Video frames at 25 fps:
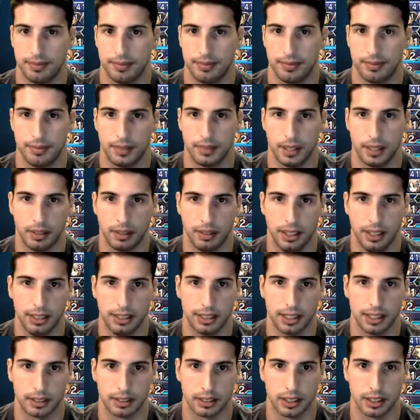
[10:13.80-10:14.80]
Alright,
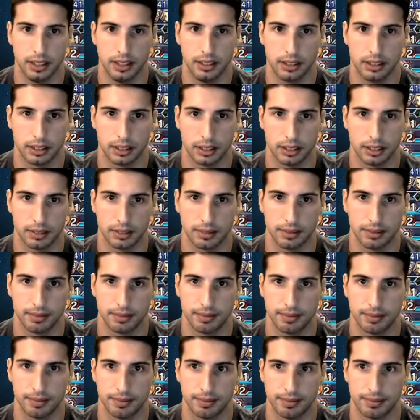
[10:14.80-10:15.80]
that's good.
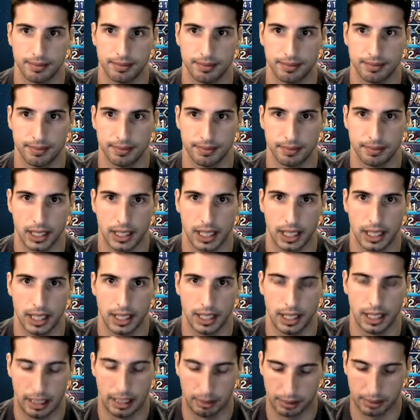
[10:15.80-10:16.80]
Uh,
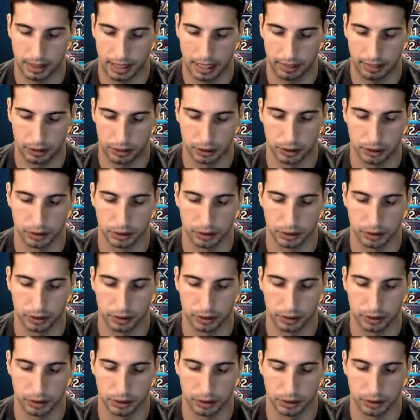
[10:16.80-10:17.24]
I'm gonna have to use